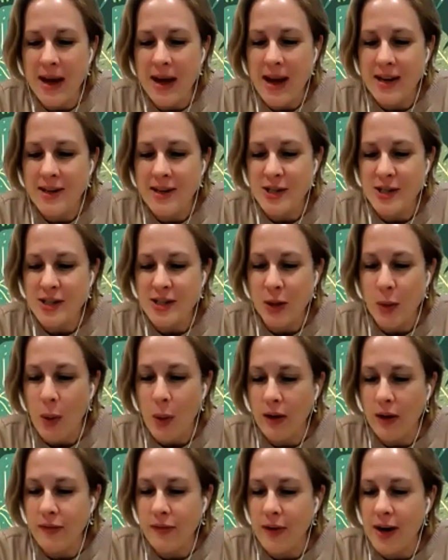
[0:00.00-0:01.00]
and she's a
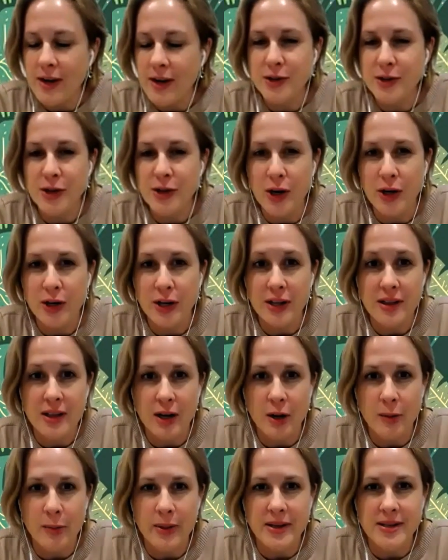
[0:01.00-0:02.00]
qualified yoga
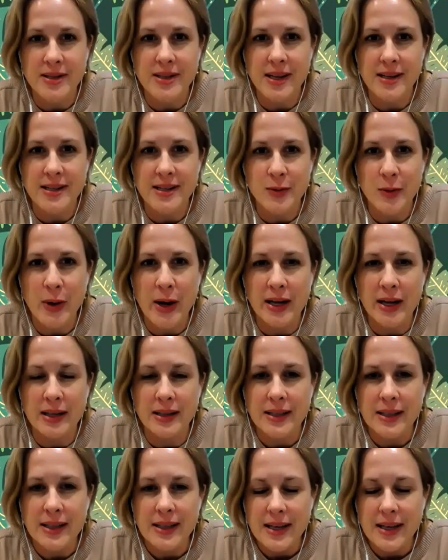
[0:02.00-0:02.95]
therapist as well.